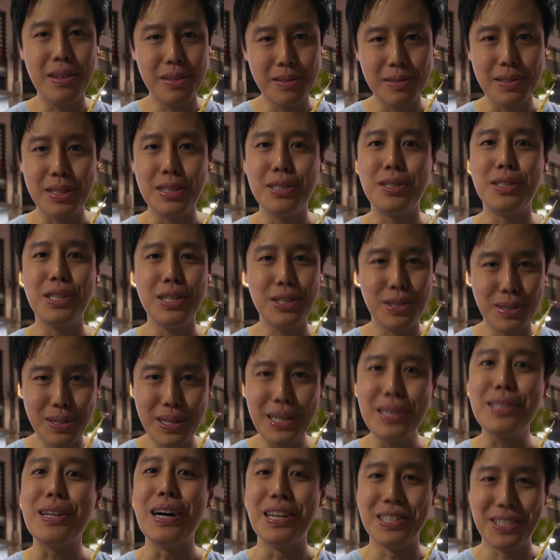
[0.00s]
the
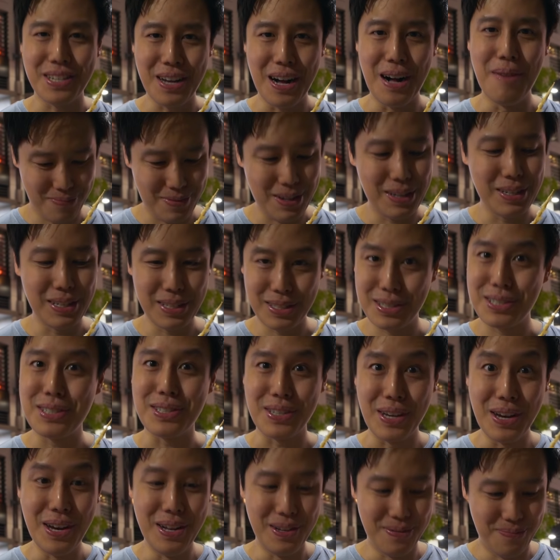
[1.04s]
seasoning does help. It's
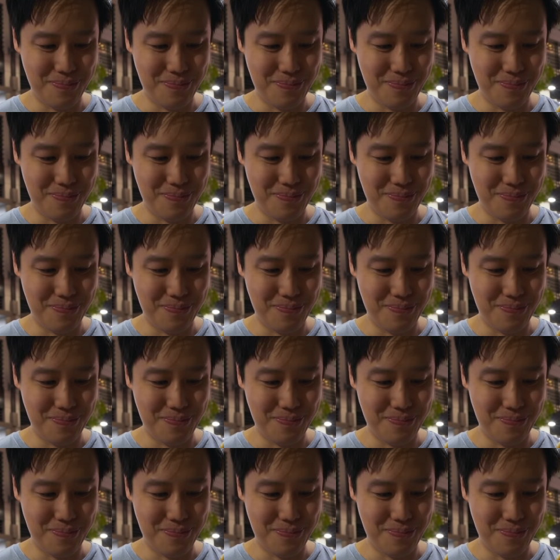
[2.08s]
good.